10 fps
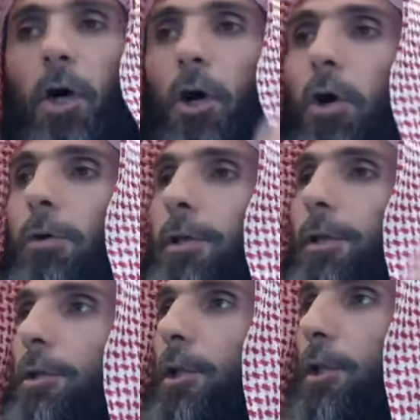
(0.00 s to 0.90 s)
all
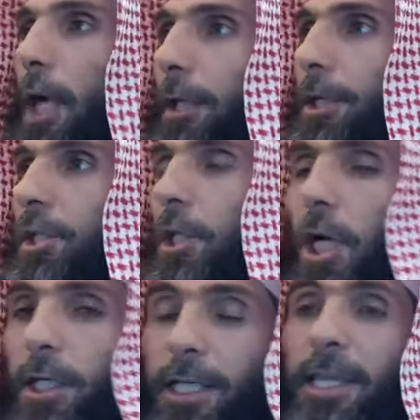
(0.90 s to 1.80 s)
the knowledge
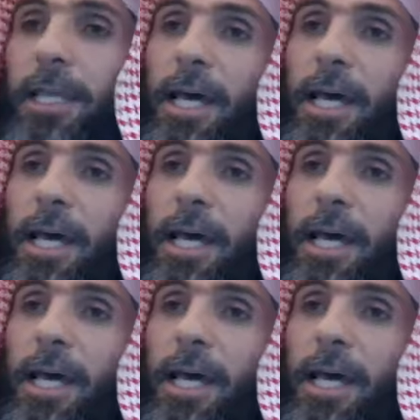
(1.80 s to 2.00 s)
regarding it,